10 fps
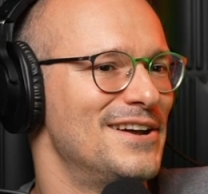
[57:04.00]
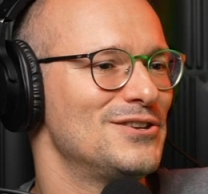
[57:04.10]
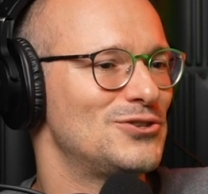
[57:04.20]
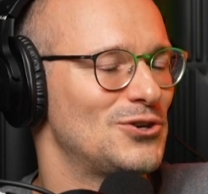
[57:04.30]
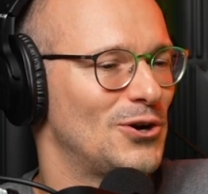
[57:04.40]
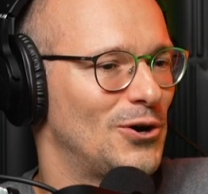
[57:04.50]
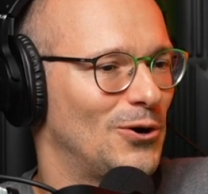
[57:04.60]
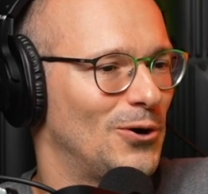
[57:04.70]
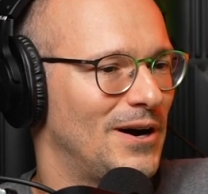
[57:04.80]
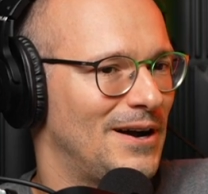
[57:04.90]

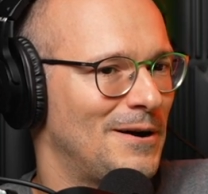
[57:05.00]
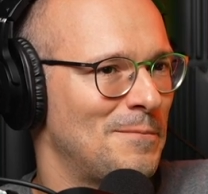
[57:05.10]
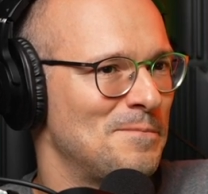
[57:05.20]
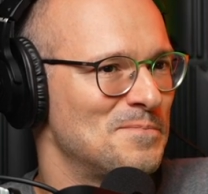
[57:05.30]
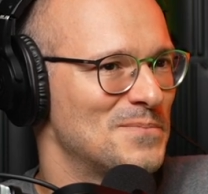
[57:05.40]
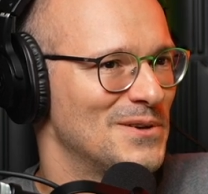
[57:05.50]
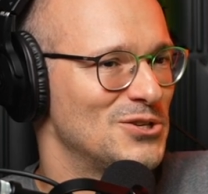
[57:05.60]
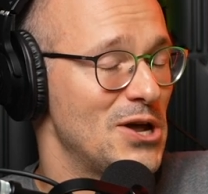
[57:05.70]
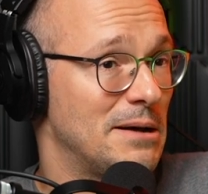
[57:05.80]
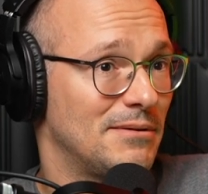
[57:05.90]
So, um,
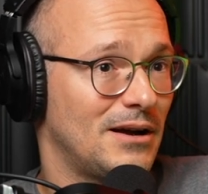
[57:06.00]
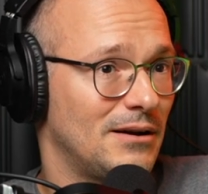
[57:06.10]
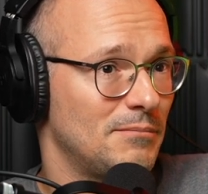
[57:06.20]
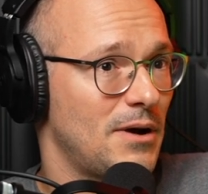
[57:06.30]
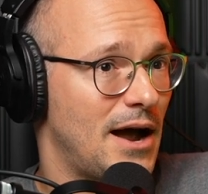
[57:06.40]
so yeah, um,